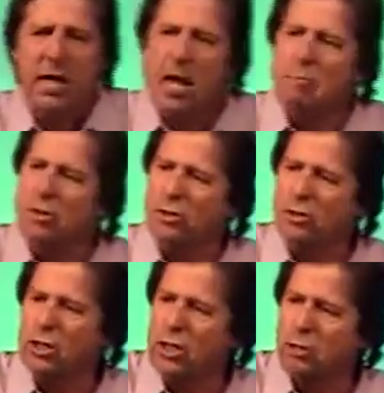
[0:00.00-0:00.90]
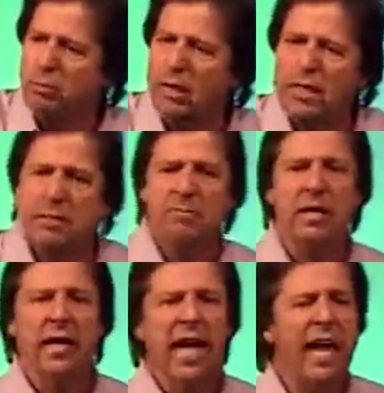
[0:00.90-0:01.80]
he put the trees in place.
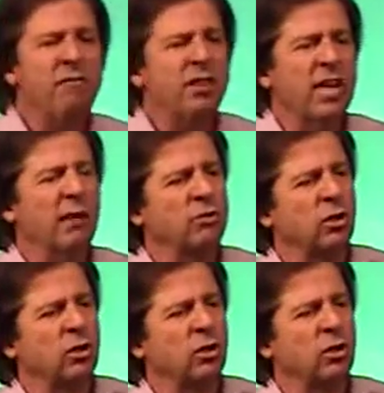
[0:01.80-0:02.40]
Everything was